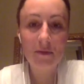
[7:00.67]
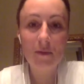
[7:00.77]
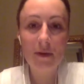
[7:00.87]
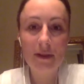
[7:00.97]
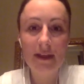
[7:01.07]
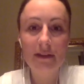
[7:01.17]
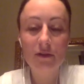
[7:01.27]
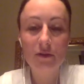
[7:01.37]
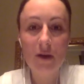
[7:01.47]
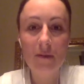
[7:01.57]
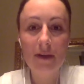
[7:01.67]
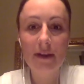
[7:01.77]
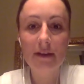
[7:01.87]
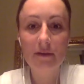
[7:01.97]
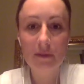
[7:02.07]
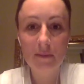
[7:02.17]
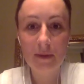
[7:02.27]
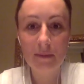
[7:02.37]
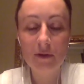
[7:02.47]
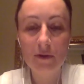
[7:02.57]
when that drama, that
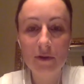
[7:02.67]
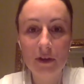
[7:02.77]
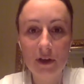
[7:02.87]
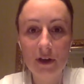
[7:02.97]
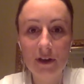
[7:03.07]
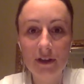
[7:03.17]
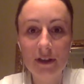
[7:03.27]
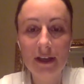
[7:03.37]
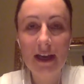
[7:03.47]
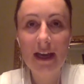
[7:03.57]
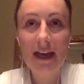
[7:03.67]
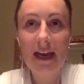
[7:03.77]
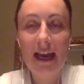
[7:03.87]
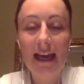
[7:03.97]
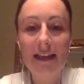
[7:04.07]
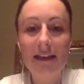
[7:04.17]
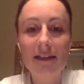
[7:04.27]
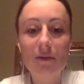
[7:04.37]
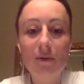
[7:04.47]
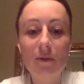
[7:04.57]
abuse occurred.
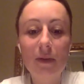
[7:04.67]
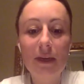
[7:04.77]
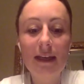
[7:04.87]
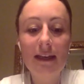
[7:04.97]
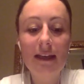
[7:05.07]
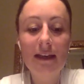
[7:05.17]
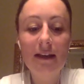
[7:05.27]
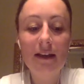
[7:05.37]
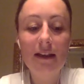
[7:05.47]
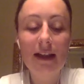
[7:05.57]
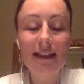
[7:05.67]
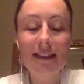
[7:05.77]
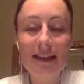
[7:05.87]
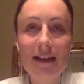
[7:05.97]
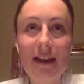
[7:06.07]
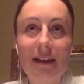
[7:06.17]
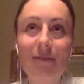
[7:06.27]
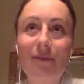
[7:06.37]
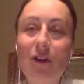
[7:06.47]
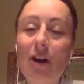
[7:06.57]
And we like
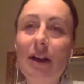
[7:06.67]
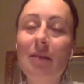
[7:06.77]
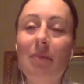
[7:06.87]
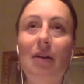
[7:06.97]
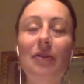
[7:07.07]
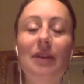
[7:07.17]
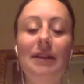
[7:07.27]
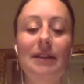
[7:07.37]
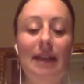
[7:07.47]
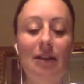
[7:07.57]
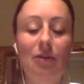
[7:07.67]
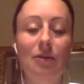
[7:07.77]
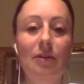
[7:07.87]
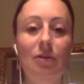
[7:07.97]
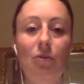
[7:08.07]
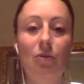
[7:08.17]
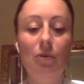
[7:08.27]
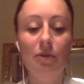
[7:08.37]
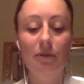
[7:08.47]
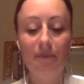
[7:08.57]
talking about this and using the
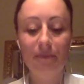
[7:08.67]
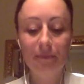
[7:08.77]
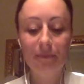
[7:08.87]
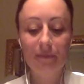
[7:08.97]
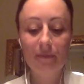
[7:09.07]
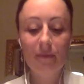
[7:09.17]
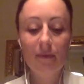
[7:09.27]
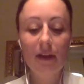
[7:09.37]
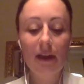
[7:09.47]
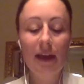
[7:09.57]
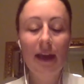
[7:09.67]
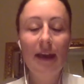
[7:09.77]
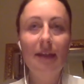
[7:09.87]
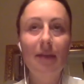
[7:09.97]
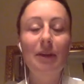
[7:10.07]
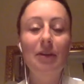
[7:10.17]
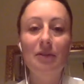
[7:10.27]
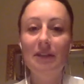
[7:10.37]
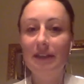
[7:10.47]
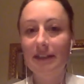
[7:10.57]
tools that we
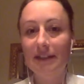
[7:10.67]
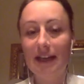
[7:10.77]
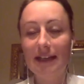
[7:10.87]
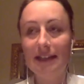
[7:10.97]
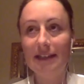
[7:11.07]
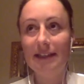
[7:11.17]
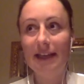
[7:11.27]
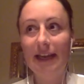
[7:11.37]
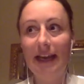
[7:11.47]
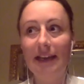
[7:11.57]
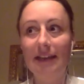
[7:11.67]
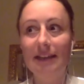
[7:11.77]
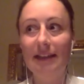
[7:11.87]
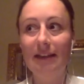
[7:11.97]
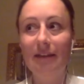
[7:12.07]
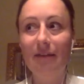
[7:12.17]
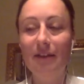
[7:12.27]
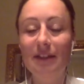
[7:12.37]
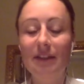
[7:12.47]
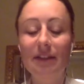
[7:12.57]
use in these classes and
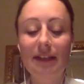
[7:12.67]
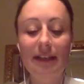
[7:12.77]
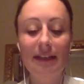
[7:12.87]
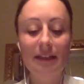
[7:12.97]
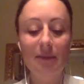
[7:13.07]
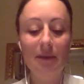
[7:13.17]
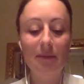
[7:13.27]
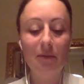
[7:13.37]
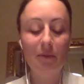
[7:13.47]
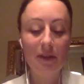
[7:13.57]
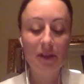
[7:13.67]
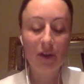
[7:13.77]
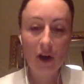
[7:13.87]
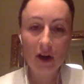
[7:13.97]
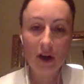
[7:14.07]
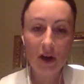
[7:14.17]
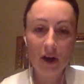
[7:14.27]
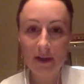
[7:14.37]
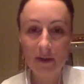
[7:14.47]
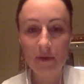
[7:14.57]
facilitating these people
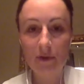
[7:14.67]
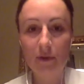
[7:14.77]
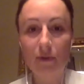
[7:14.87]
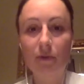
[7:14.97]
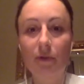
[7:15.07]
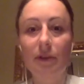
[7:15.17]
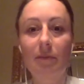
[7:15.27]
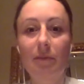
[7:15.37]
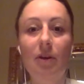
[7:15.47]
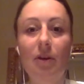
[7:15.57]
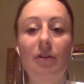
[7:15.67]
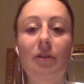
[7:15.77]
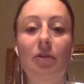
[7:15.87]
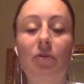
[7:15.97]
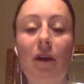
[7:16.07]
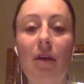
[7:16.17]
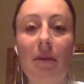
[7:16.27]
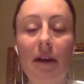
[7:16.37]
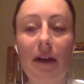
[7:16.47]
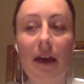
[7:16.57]
beyond the abuse and beyond the
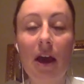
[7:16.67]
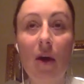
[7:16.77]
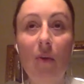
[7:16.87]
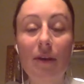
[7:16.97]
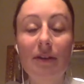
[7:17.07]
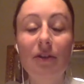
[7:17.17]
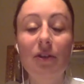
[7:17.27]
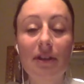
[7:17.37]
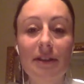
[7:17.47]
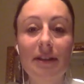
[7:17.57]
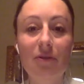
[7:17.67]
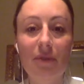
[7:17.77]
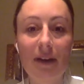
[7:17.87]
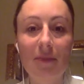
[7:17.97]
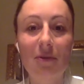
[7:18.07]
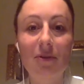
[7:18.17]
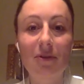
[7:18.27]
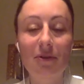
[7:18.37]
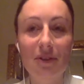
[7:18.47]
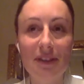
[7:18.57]
trauma was just
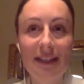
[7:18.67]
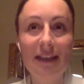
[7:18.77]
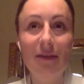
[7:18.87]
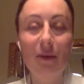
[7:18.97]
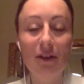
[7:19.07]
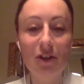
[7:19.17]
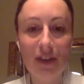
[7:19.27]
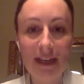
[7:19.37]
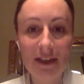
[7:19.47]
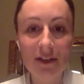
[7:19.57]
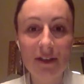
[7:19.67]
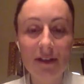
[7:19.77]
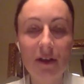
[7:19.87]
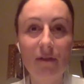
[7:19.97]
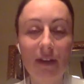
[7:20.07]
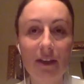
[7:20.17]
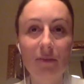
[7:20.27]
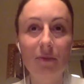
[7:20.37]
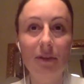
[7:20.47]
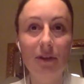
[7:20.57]
incredible to see what changes
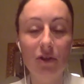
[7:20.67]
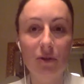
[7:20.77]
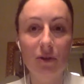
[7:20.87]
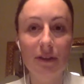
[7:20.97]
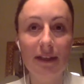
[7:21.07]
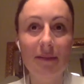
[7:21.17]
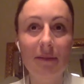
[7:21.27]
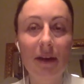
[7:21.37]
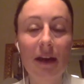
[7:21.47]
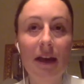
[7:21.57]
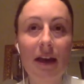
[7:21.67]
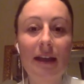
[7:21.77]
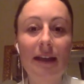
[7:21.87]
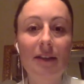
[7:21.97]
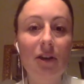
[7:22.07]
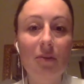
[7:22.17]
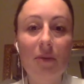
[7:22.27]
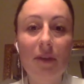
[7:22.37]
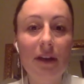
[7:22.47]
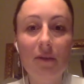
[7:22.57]
are available in a short time. Like, I
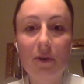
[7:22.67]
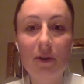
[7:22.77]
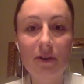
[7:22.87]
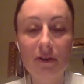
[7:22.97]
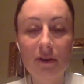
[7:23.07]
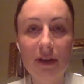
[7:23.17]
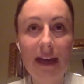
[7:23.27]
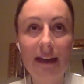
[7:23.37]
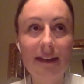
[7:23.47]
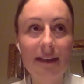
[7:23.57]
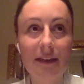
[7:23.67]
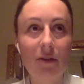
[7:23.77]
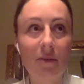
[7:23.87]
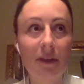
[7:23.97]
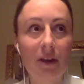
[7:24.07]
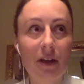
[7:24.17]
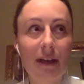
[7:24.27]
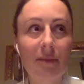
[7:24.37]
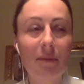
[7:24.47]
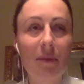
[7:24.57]
talked with another person today, and he said, oh
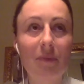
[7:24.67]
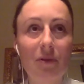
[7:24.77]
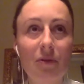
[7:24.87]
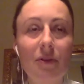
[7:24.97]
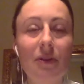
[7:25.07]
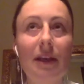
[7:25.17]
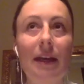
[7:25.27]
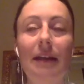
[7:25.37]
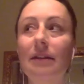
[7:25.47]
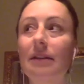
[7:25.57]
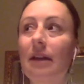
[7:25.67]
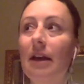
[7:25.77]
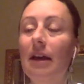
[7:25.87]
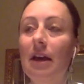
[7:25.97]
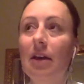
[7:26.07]
my God, like, abuse and